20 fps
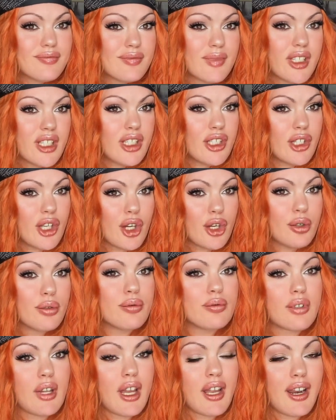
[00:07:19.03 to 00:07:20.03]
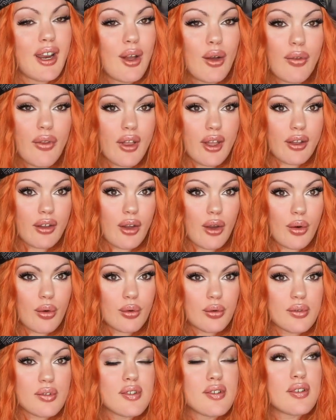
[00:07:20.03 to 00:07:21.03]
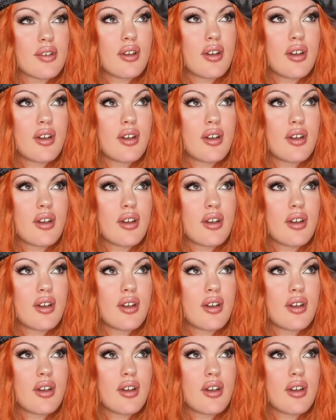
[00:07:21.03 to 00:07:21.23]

you know, kind of how that goes.